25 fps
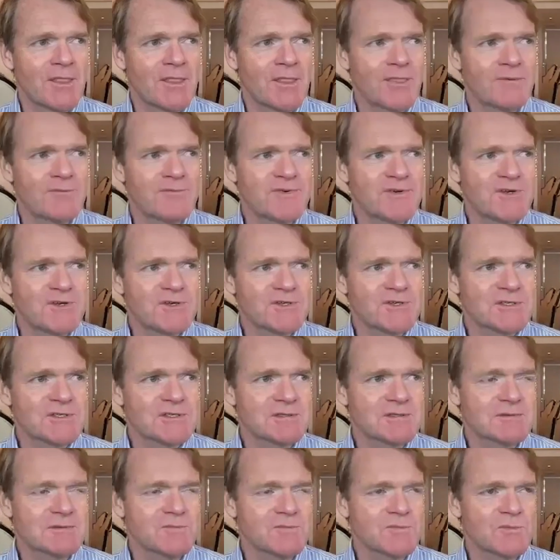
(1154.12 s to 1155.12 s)
the
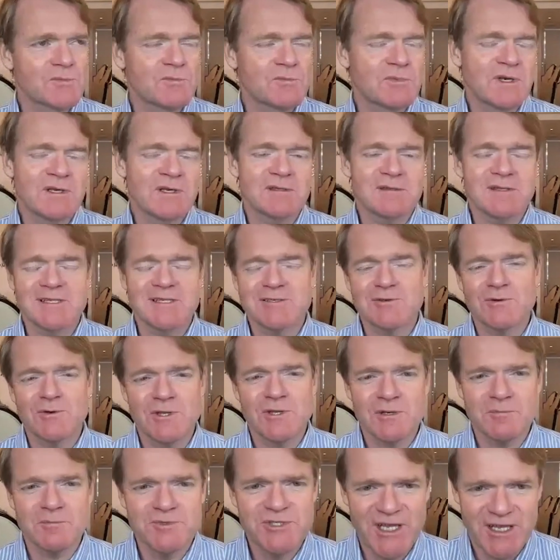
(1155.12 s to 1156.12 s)
first, well, let's
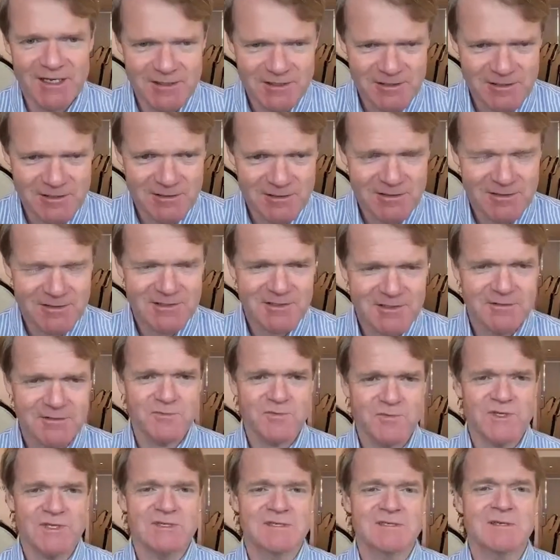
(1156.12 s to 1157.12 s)
call it objection. So
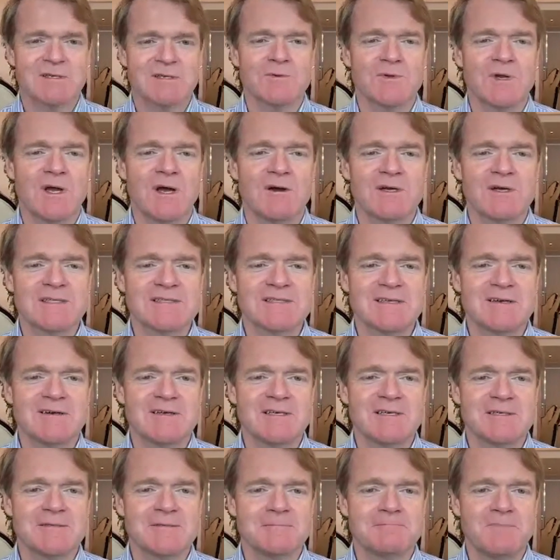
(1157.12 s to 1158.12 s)

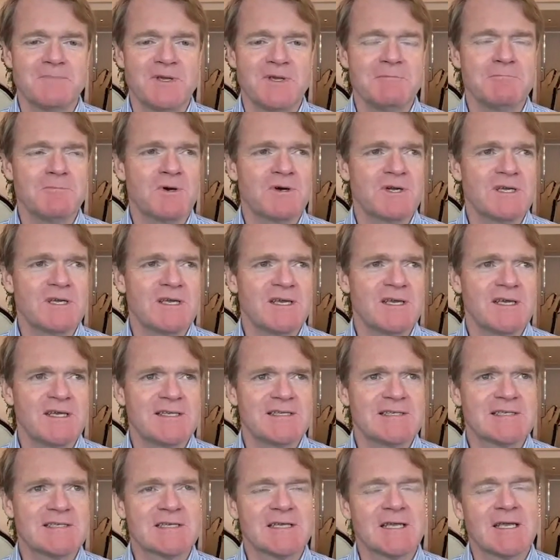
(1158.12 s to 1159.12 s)
I in my
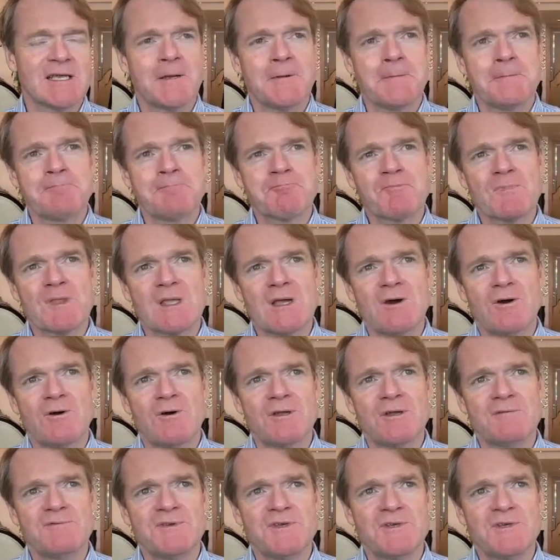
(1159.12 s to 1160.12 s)
head,
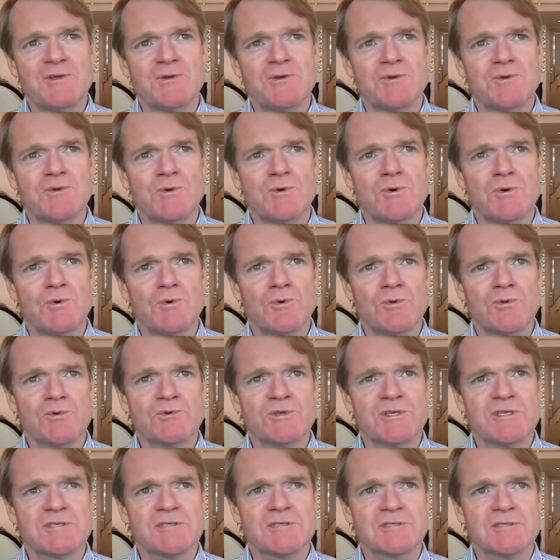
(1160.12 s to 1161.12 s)
I view all
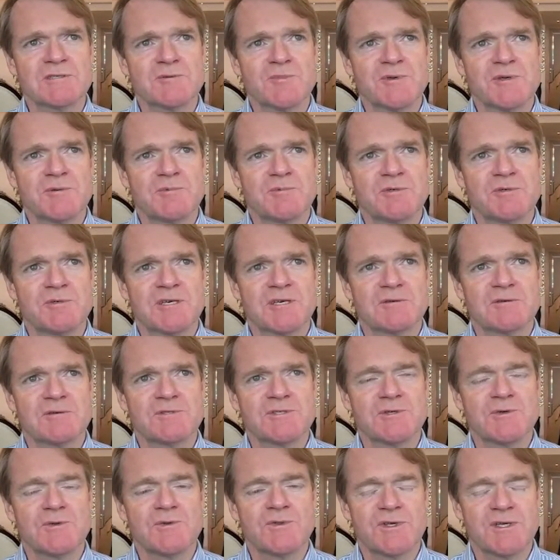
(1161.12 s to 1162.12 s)
the reasons that people
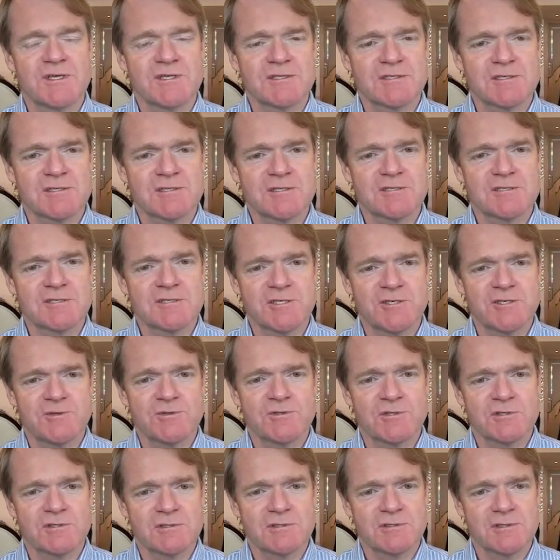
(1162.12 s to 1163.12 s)
don't do things as
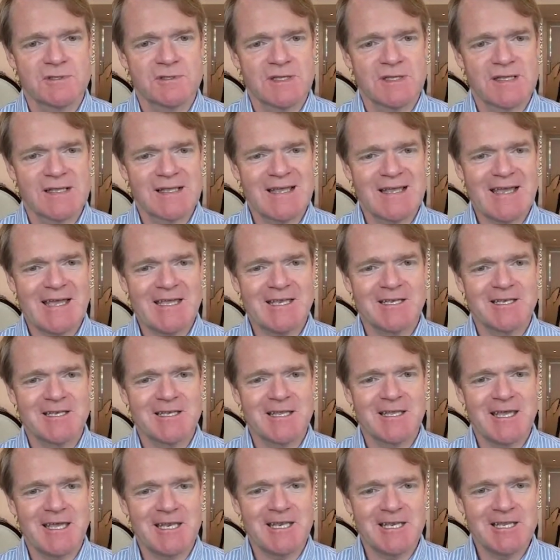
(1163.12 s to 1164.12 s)
excuses.
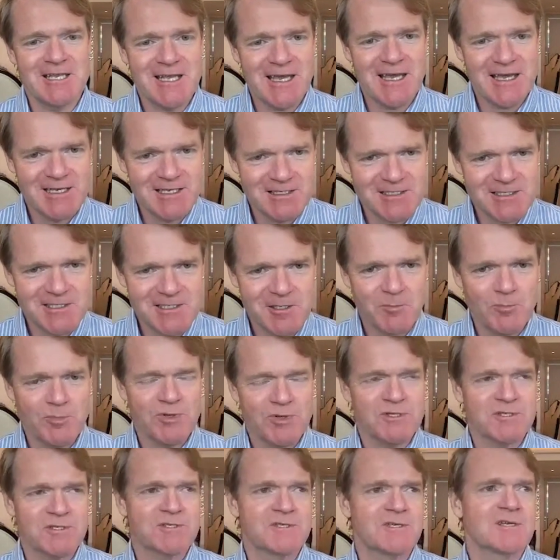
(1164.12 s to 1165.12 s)
And at its
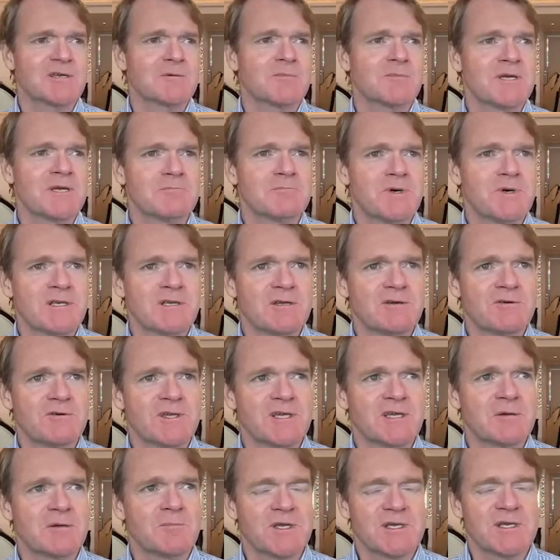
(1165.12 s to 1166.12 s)
simplest, you can make money or
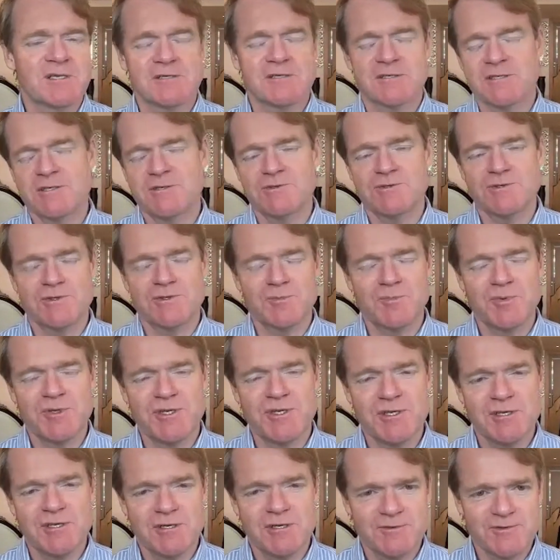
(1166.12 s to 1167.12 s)
you can make excuses, but
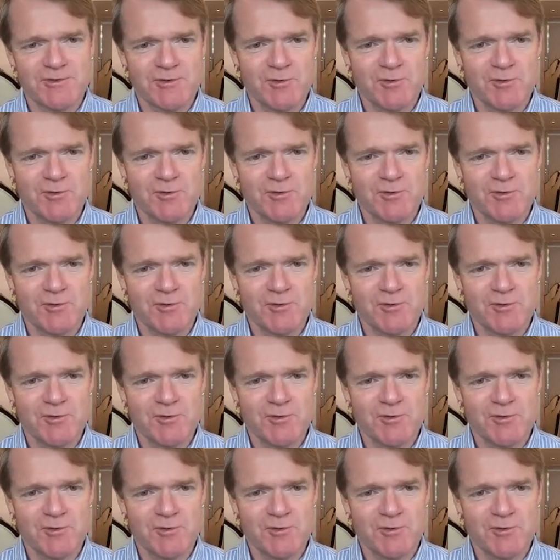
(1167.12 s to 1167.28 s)
you can't